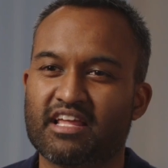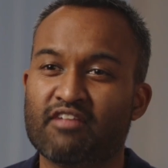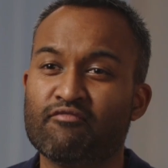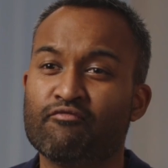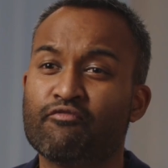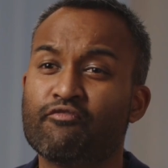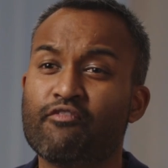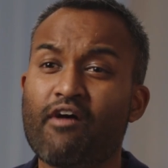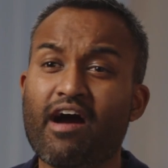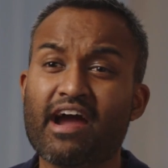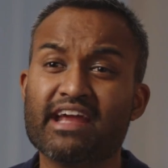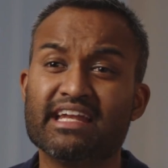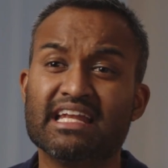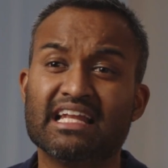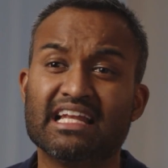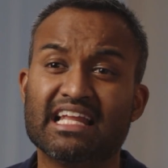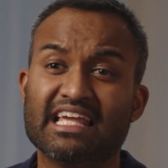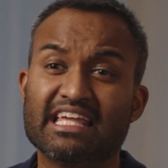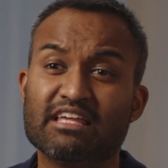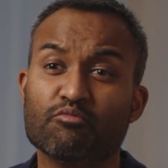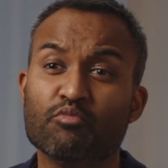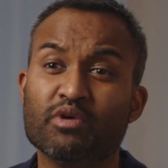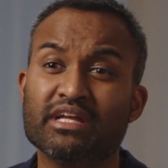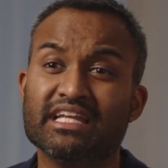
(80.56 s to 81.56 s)
And
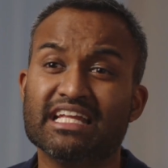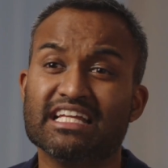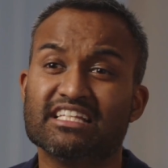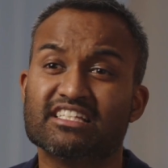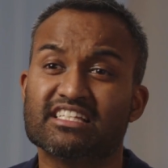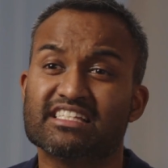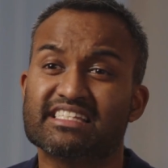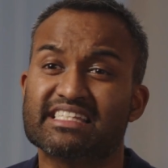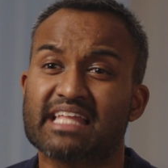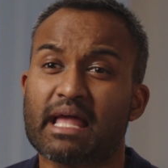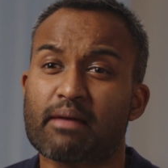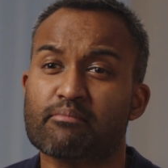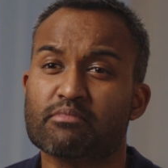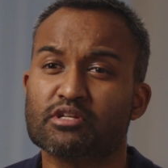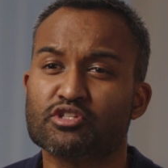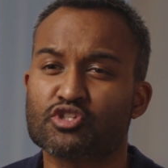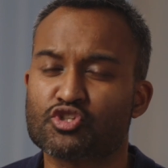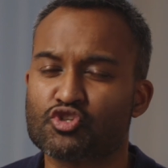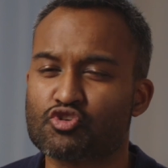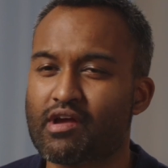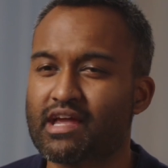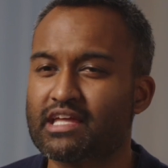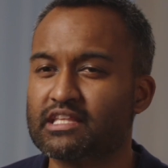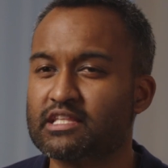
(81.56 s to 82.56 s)
finally, we need to
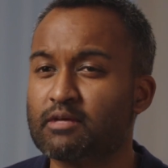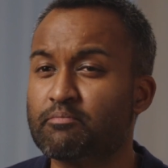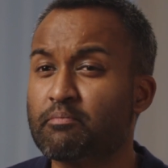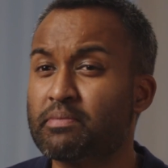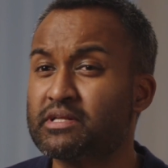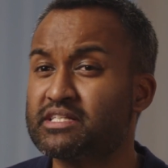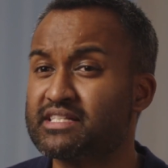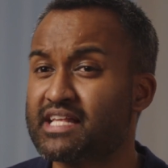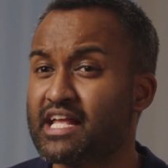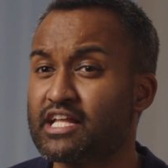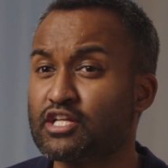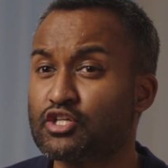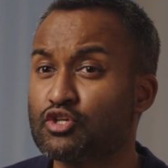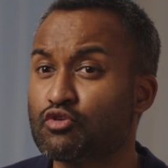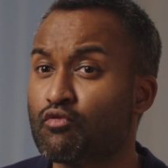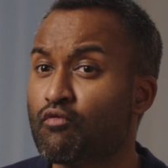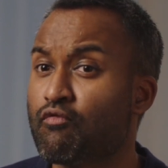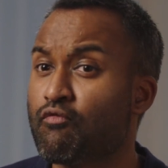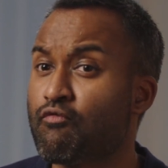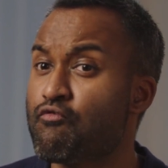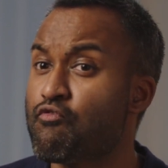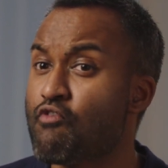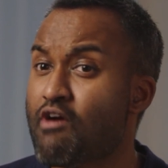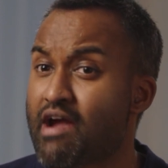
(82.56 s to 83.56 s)
demonstrate the potential
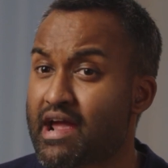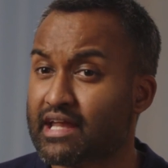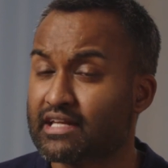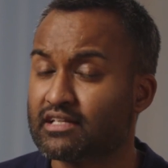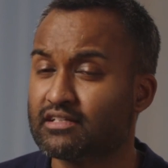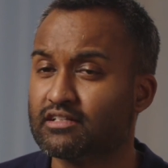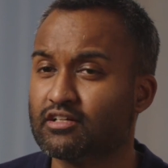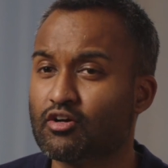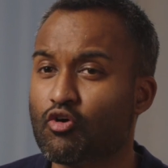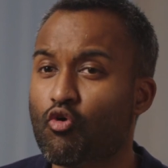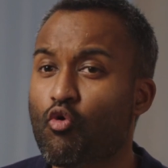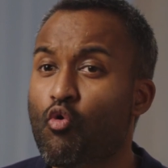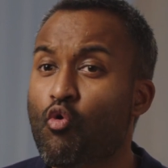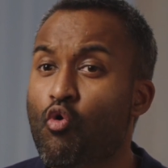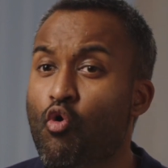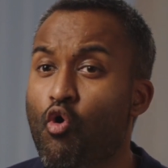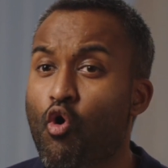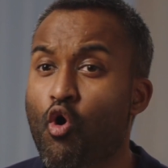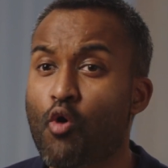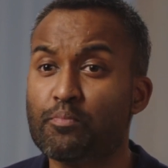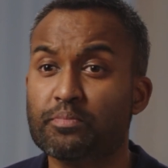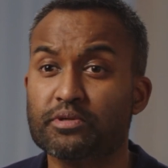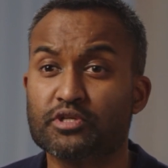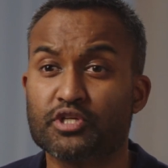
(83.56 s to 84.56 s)
threat or
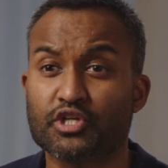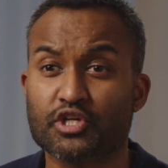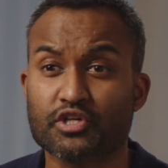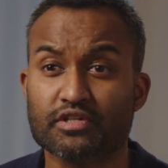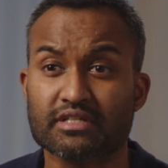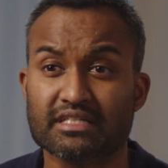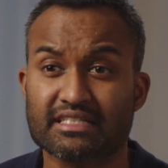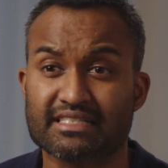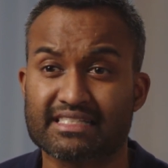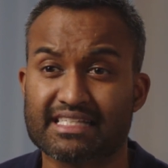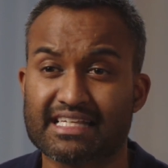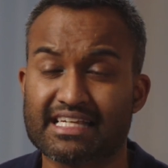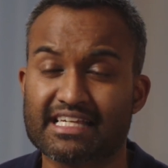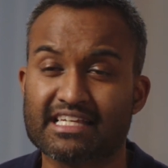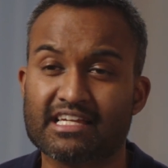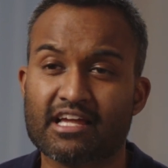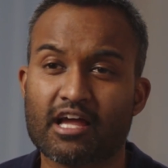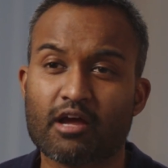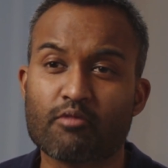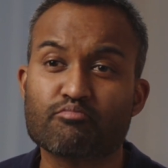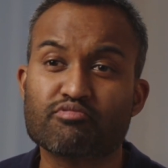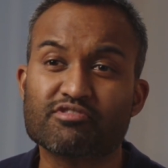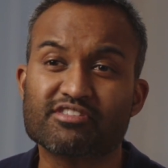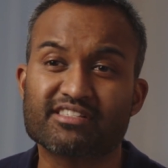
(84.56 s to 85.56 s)
opportunity
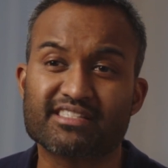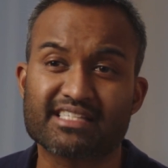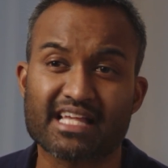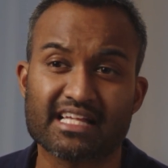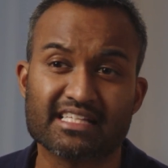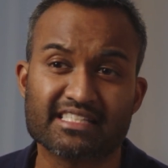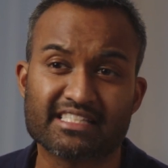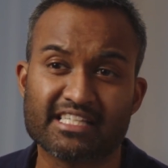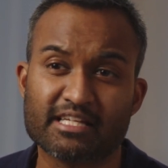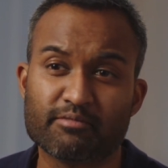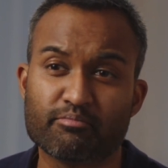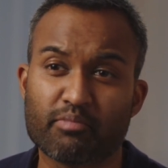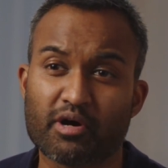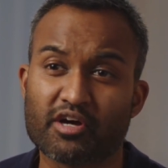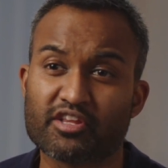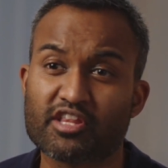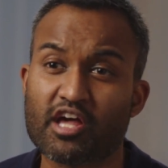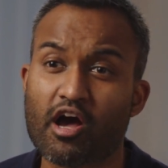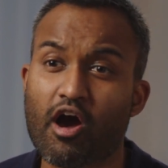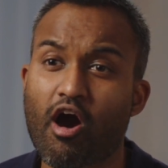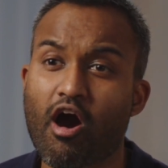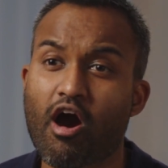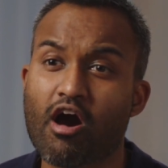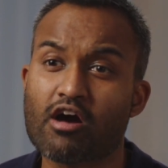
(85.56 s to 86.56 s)
presented by
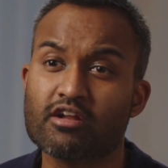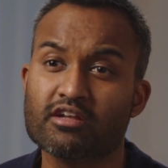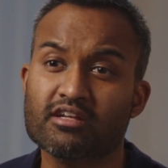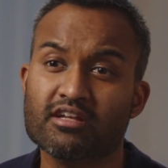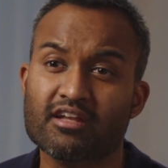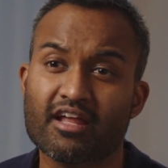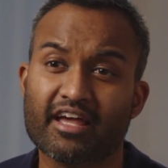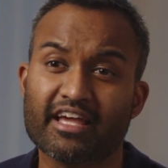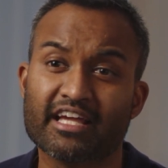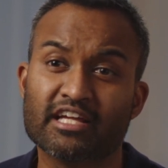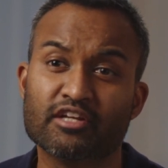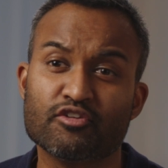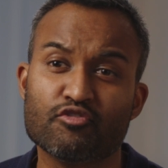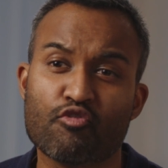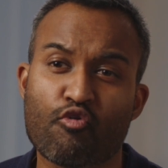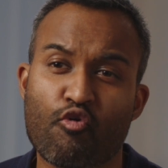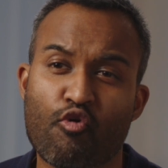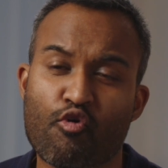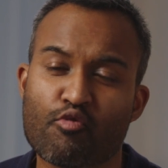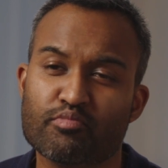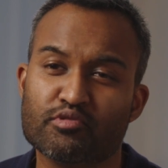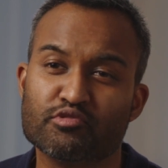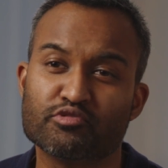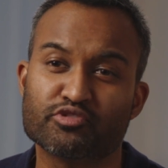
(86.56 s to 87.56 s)
the
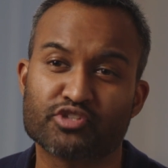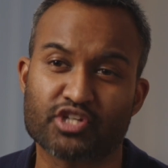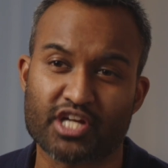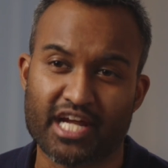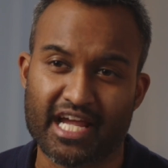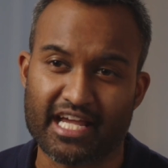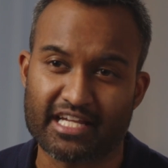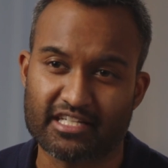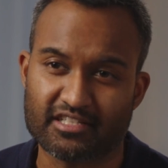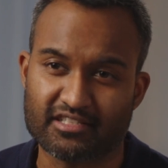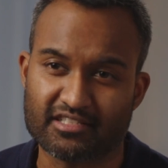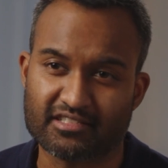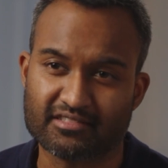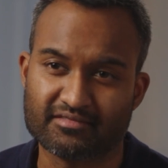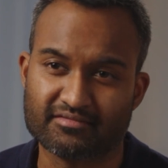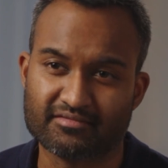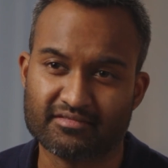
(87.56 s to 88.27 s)
unignorable change.